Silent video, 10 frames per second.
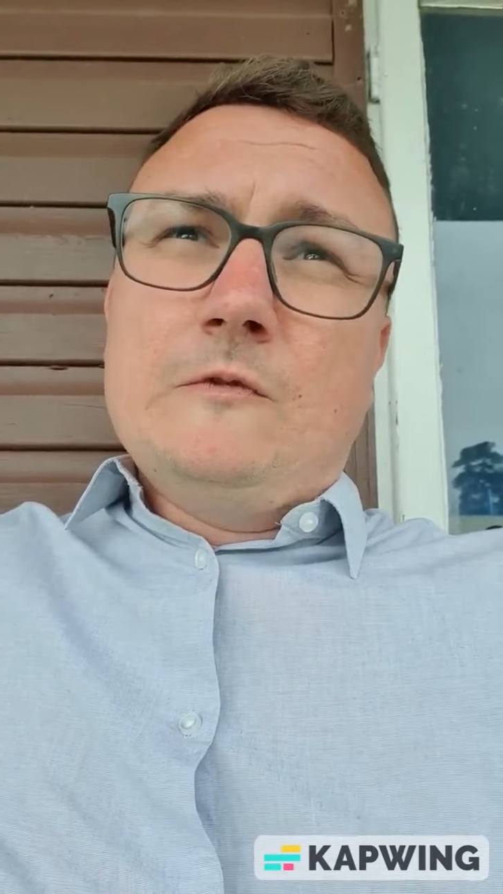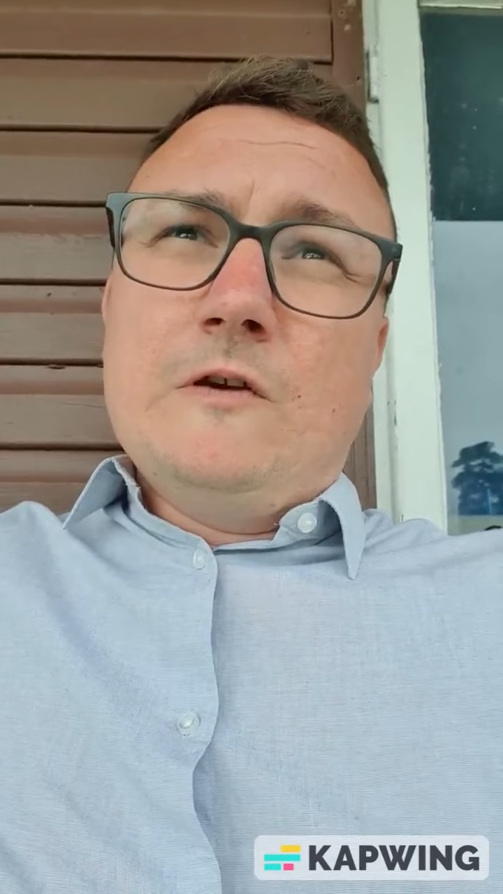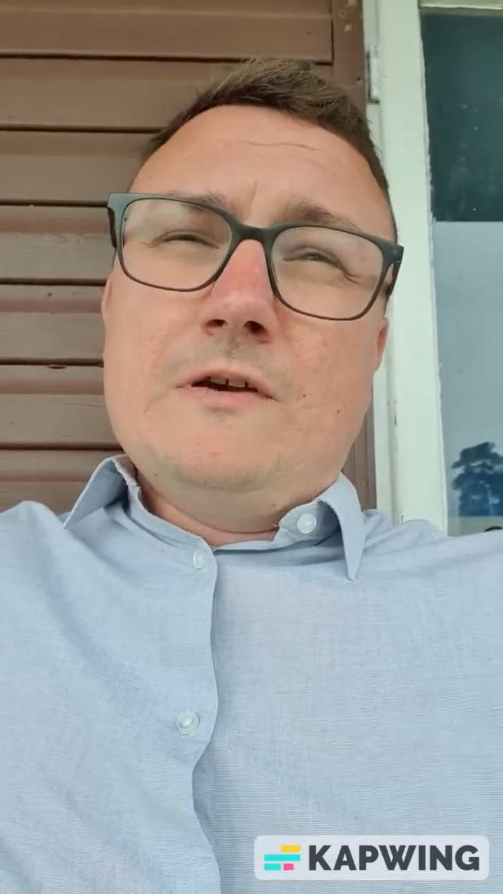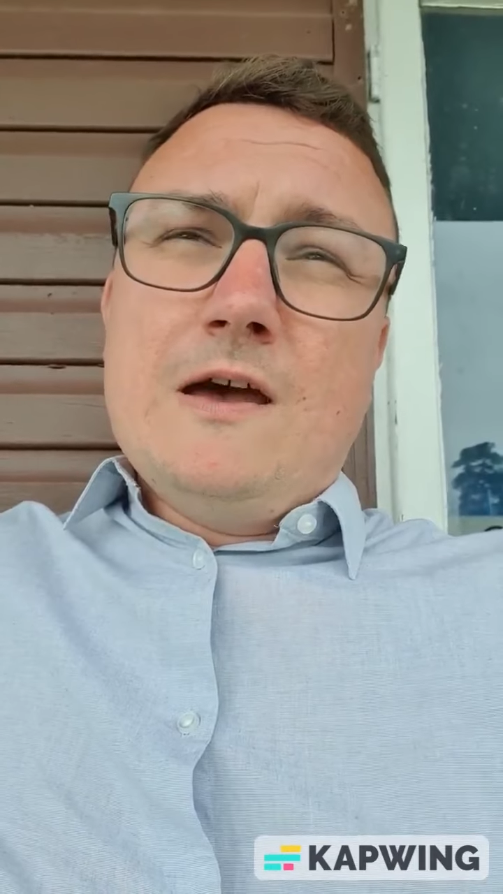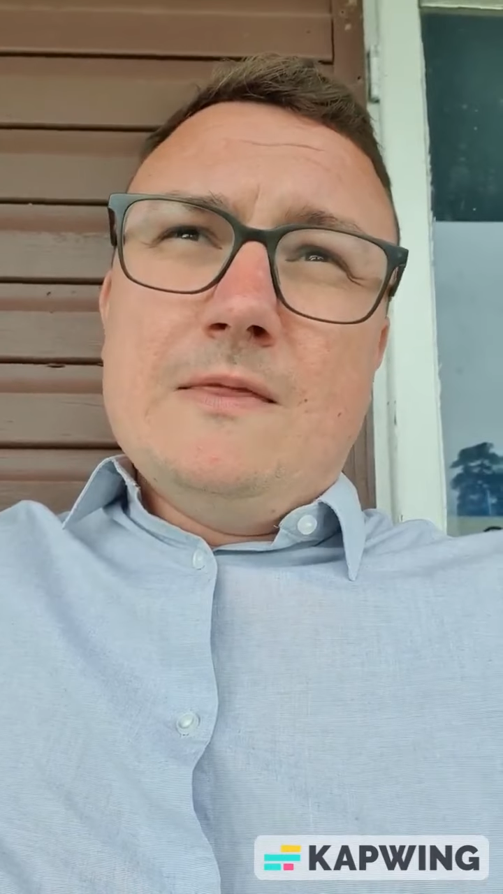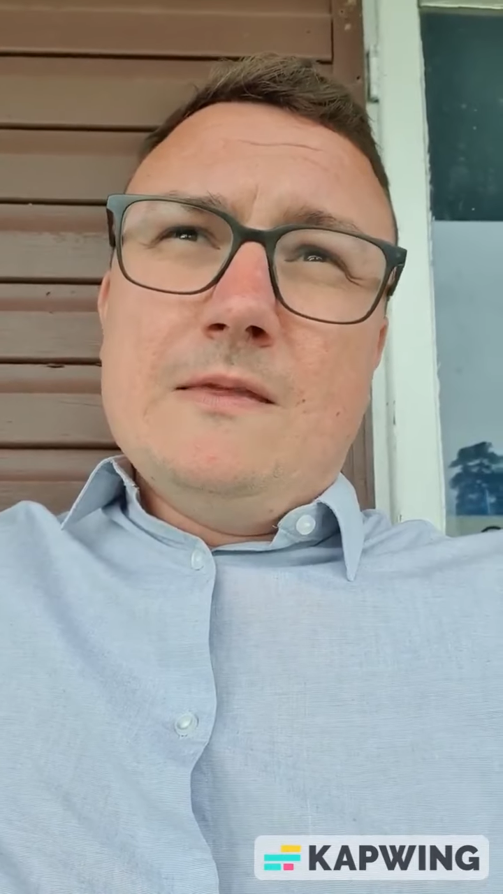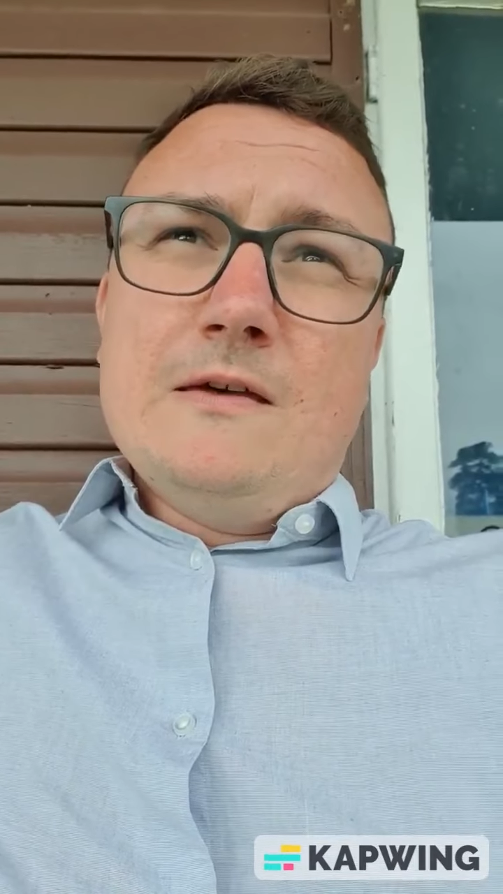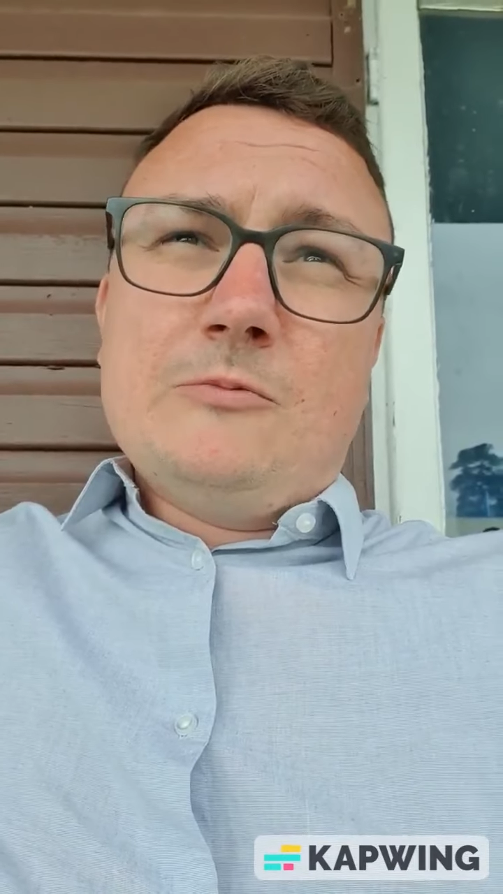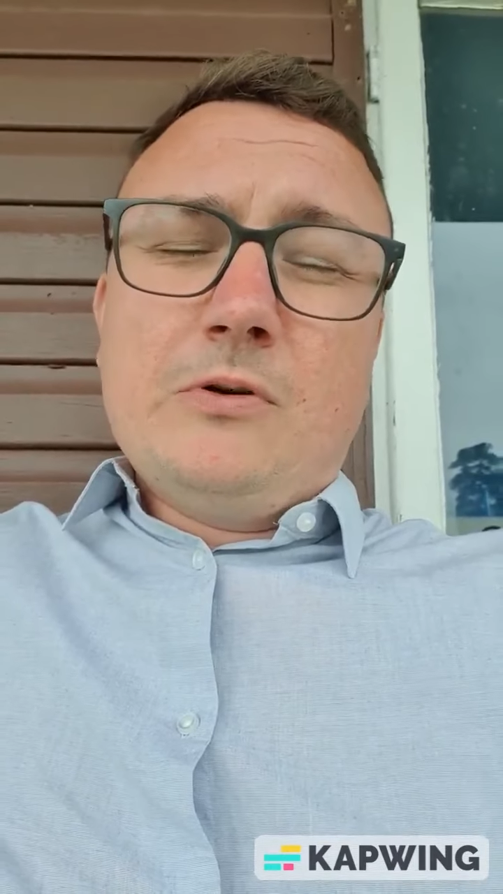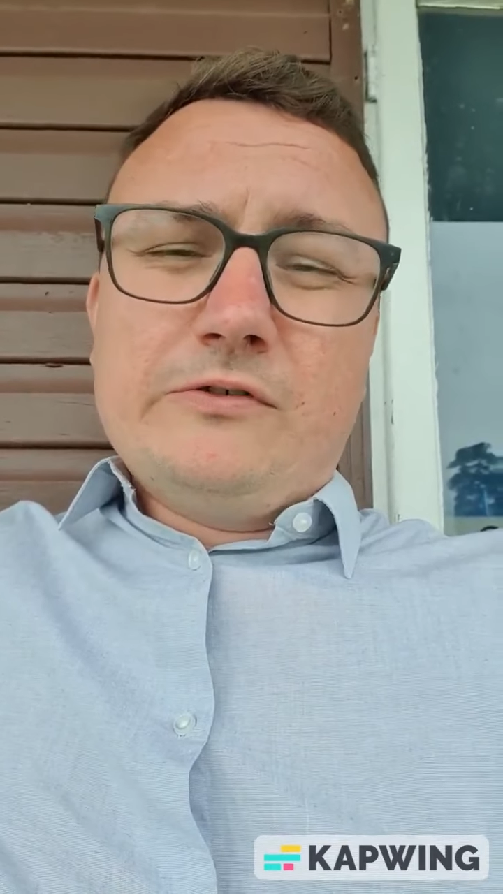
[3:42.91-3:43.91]
So yeah,
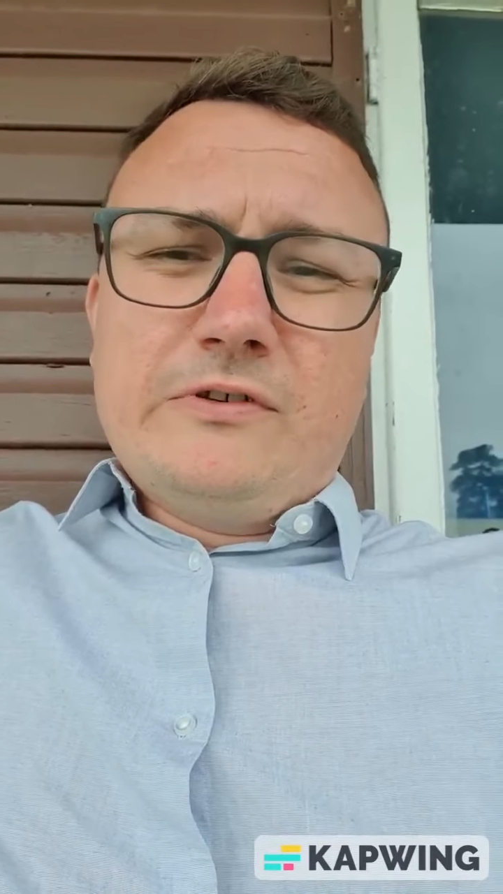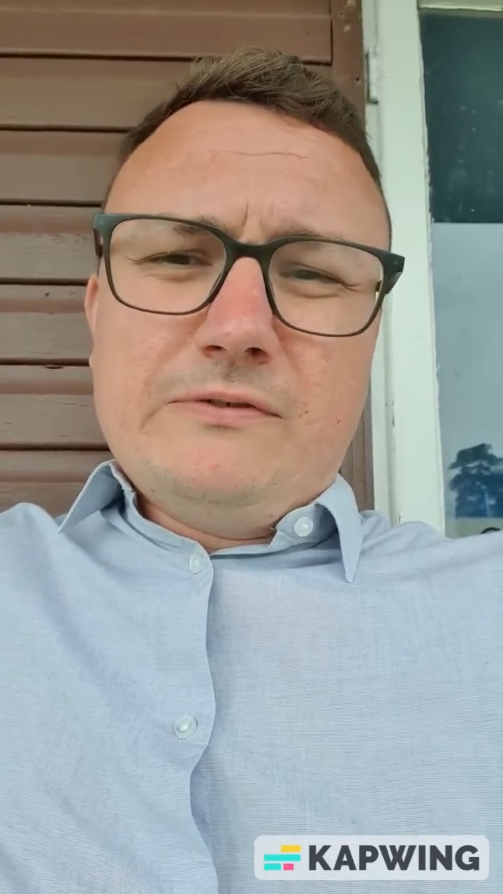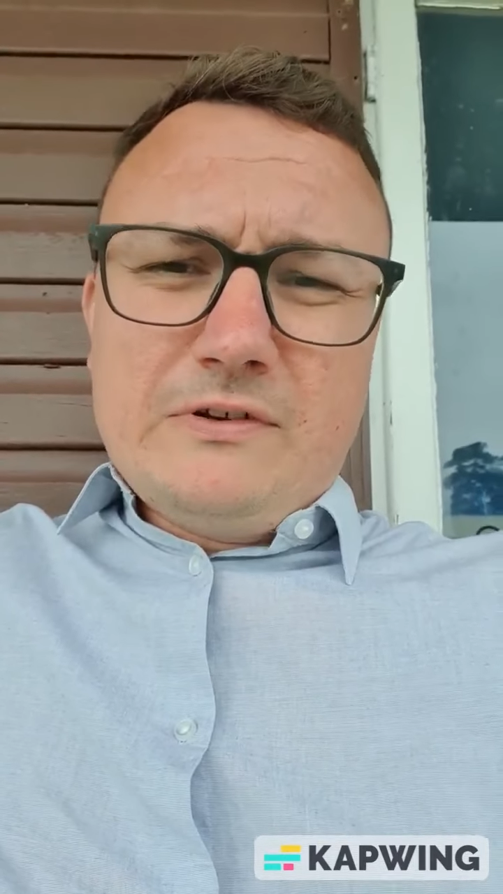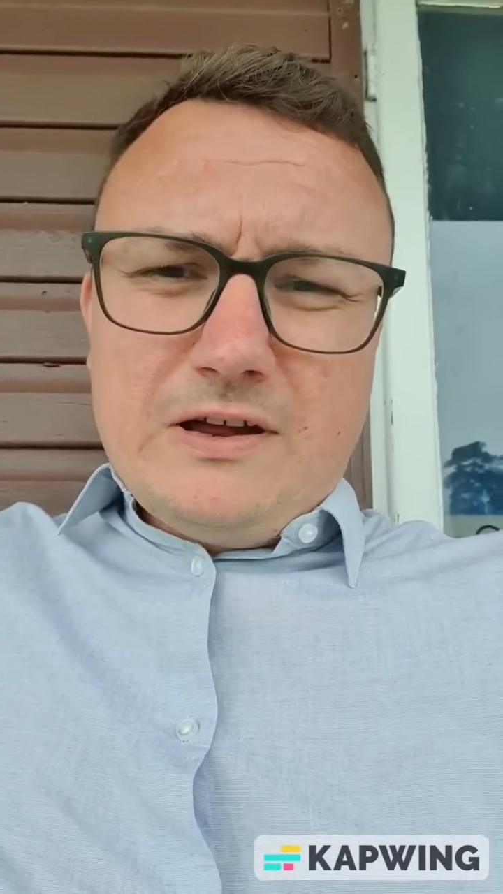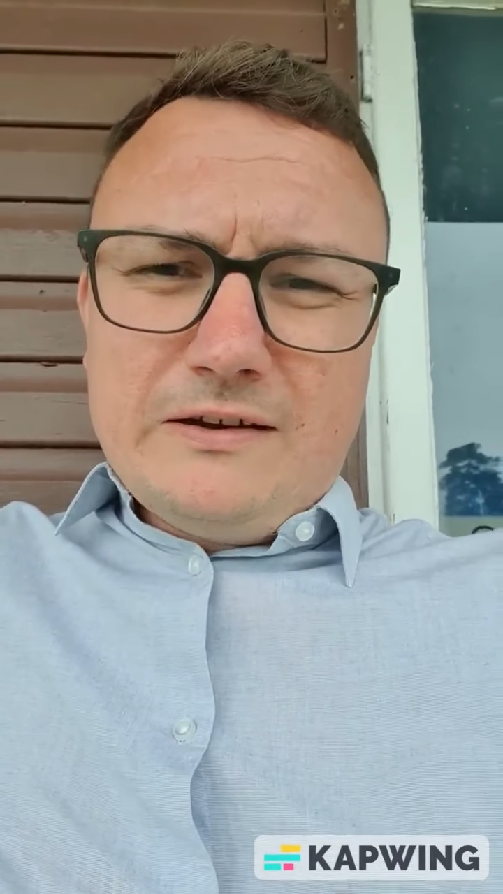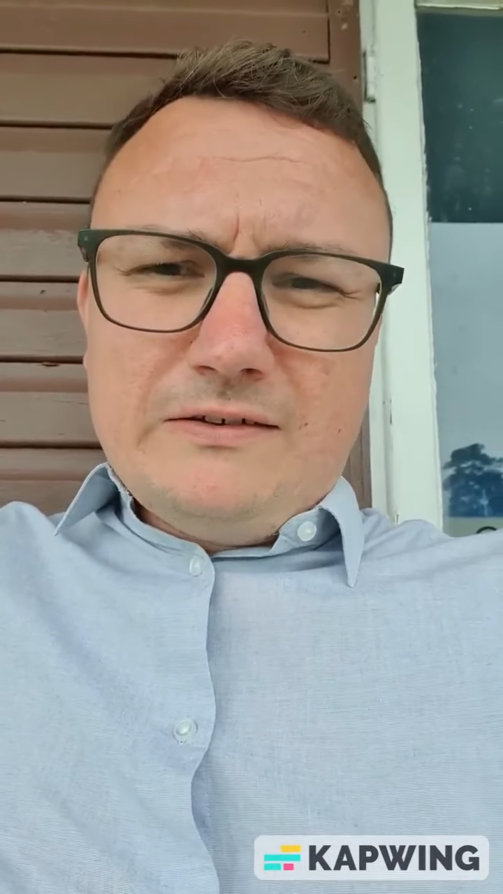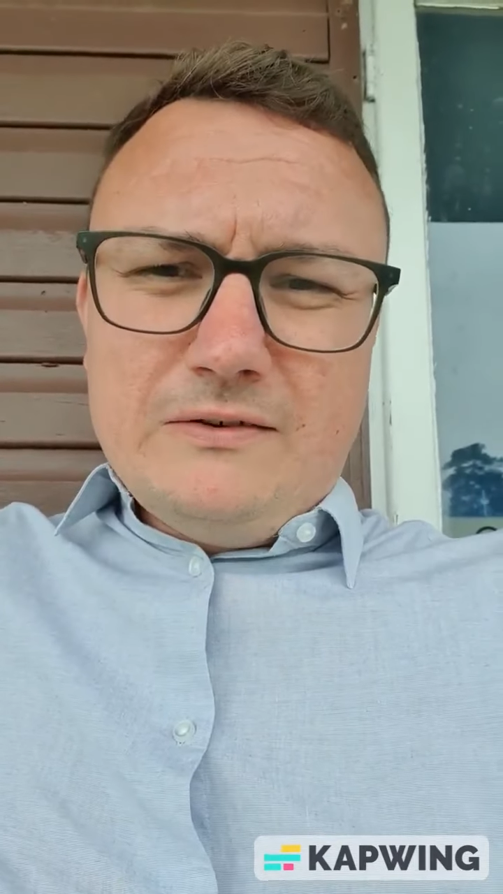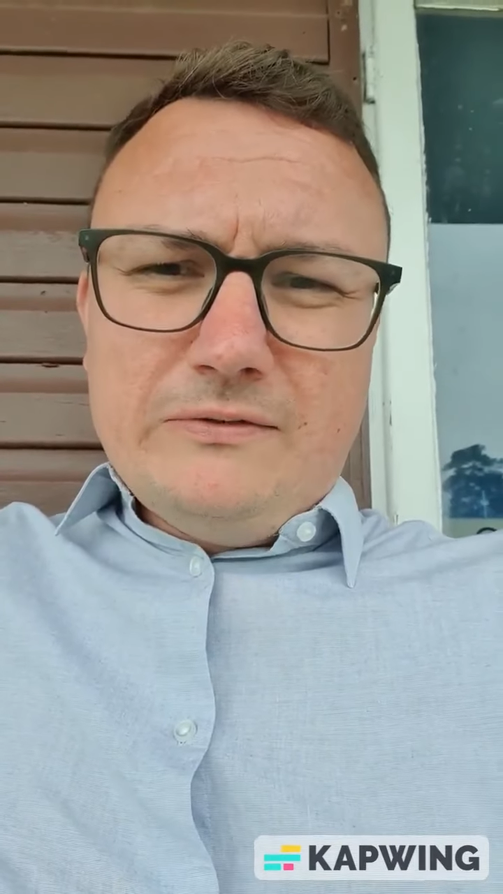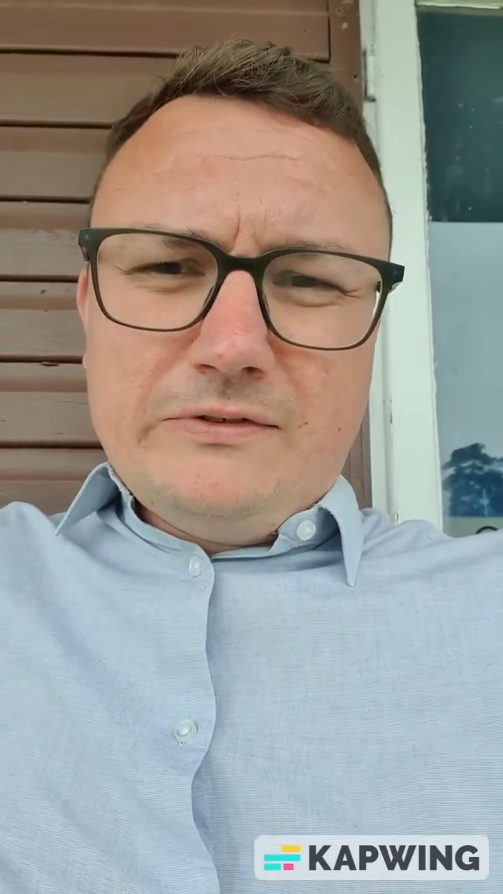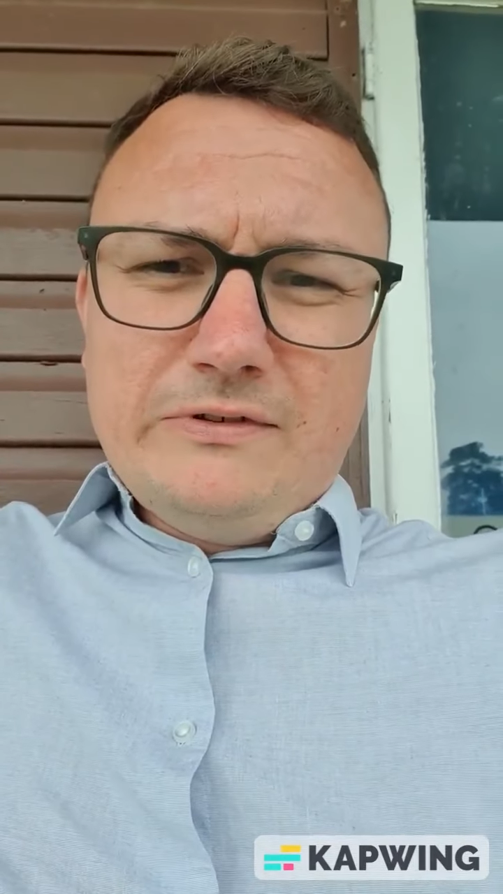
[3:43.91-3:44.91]
there's positives and
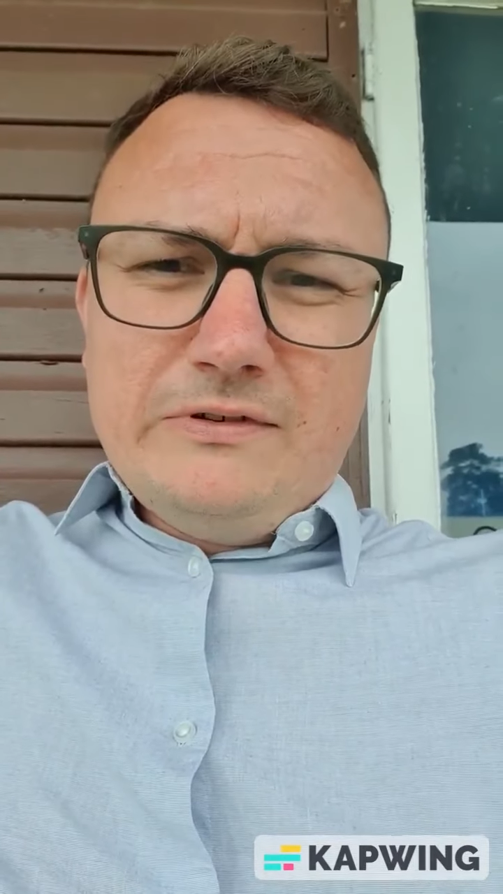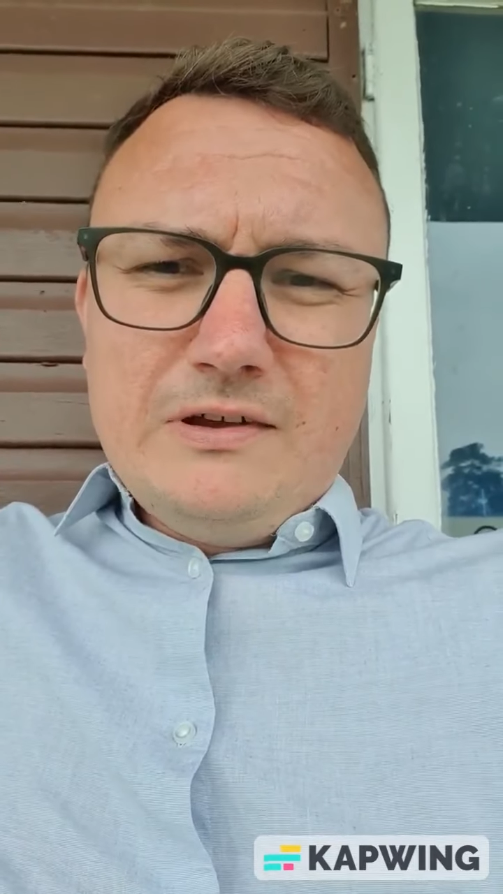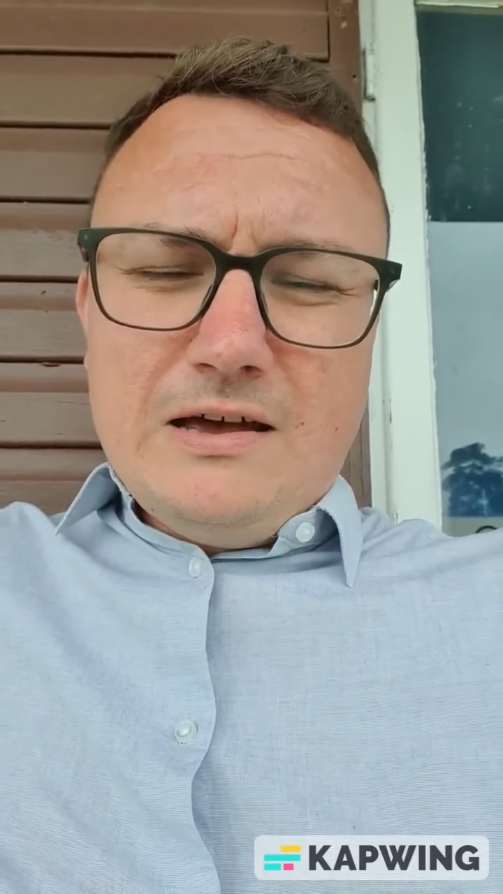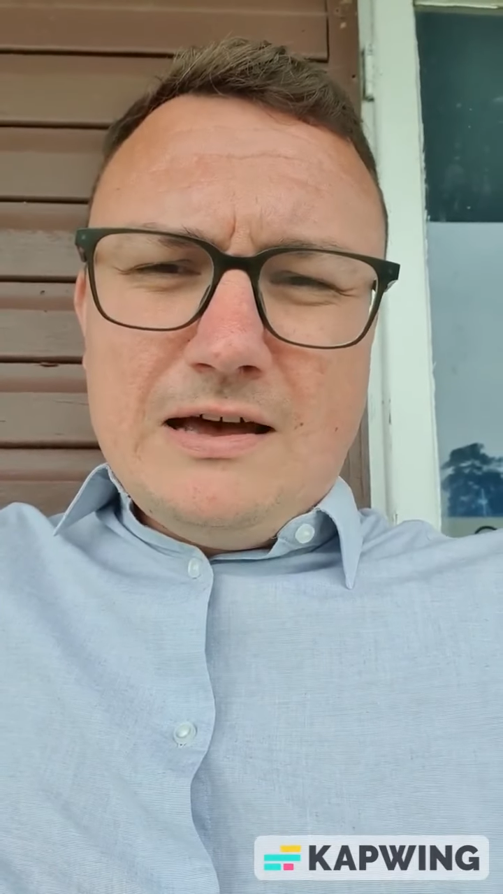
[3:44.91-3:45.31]
negatives.